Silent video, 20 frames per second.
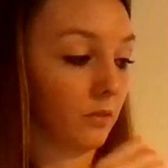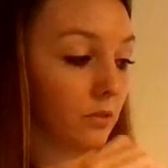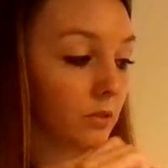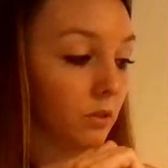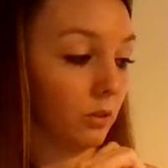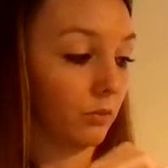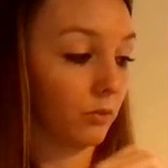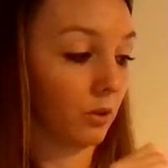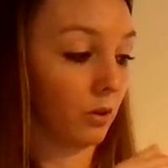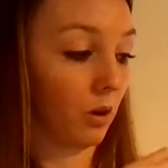
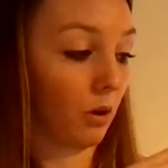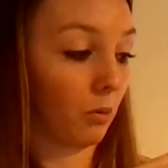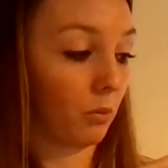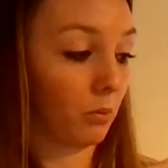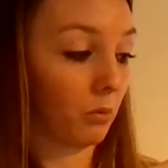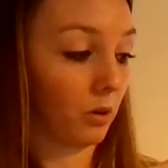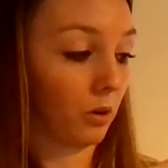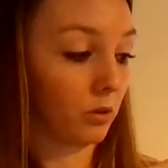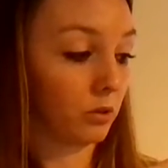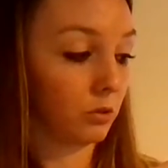So if you go
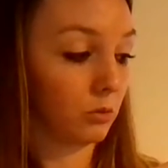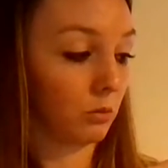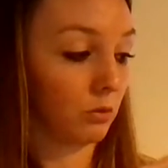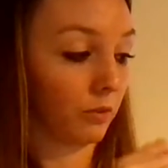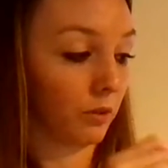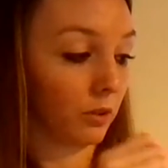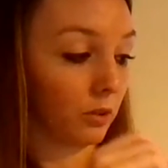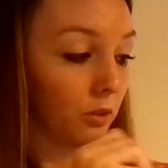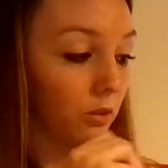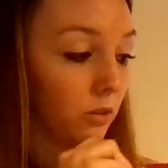onto
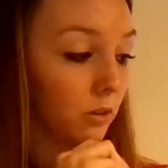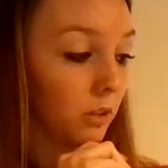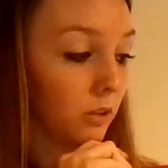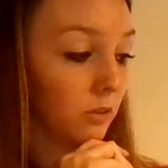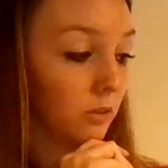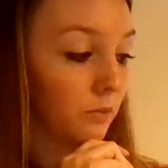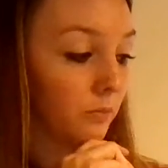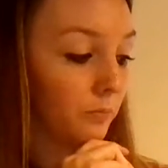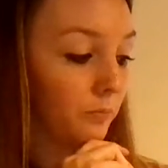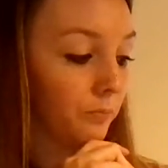Offender
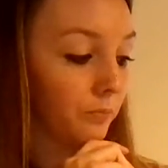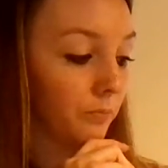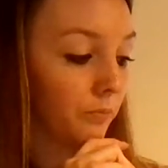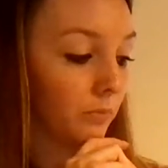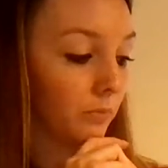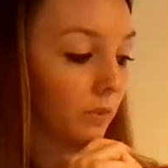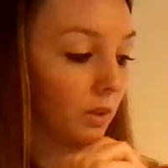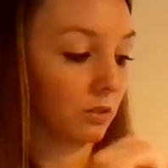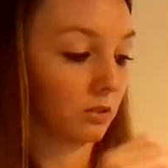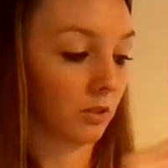Alert,
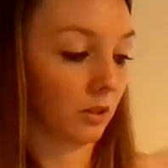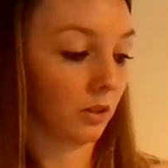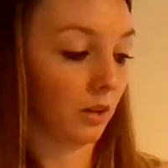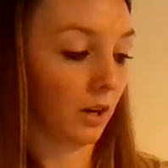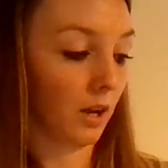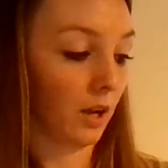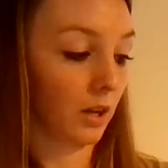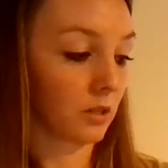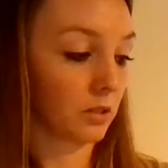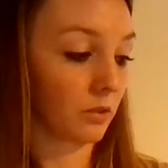it's going to
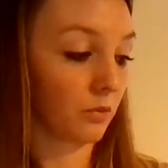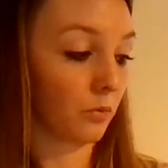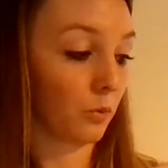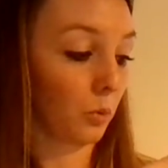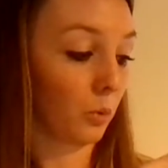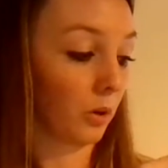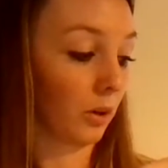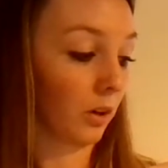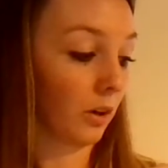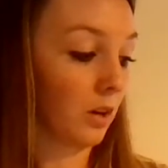ask
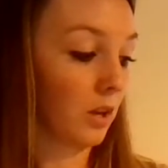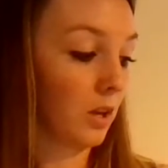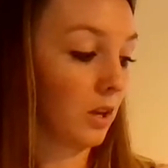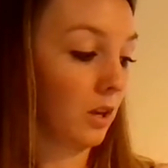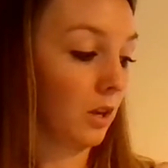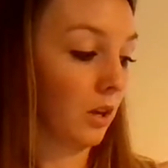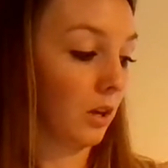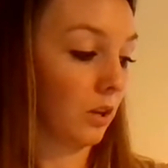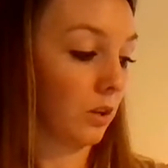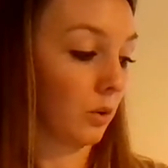for
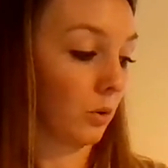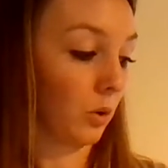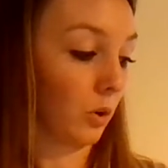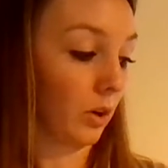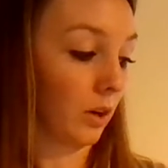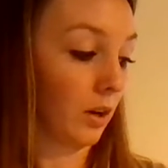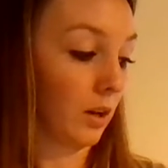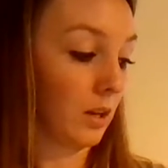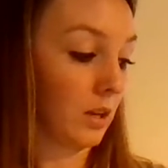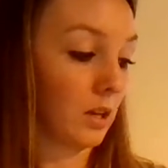
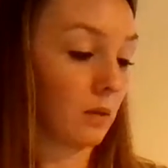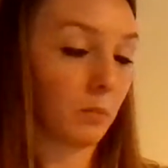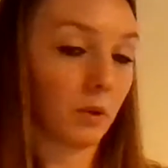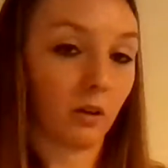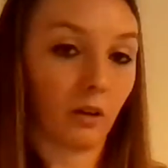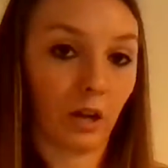your email